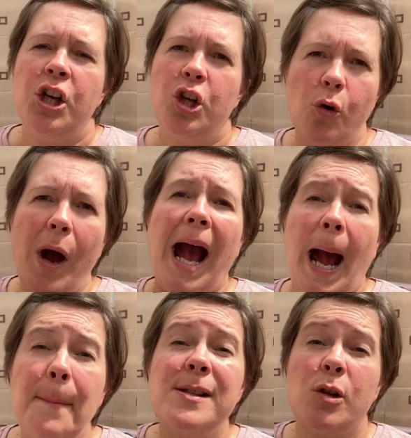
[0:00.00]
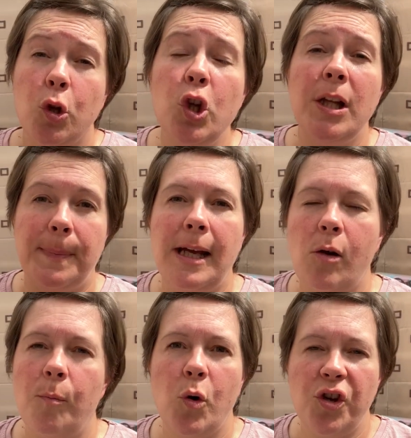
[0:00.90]
you know, absolutely being
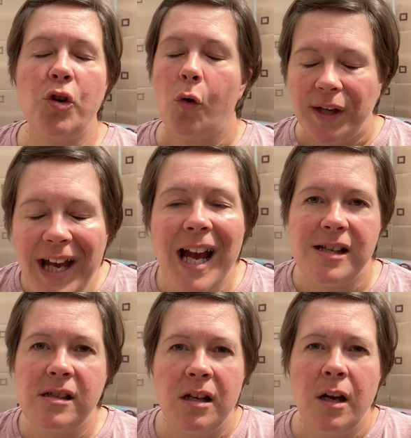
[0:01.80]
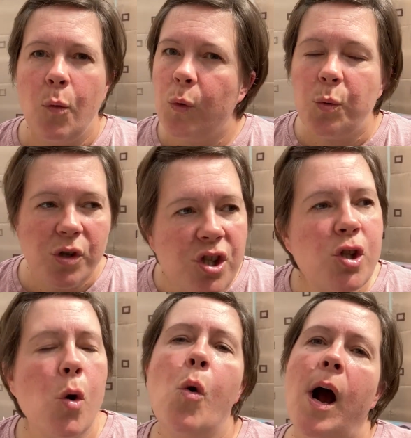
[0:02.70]
on board and go, yes, we were
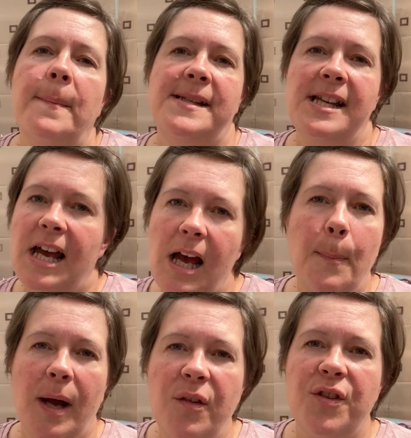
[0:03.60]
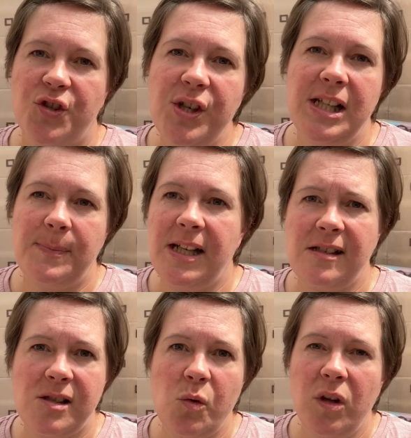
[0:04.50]
so upset about the treats being
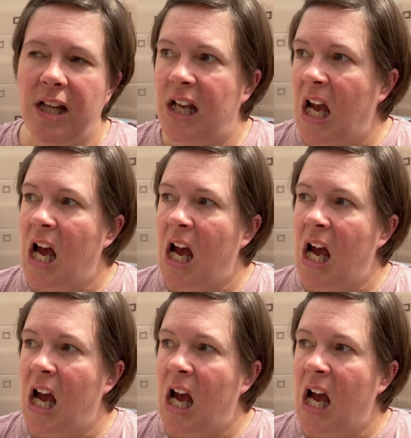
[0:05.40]
stolen.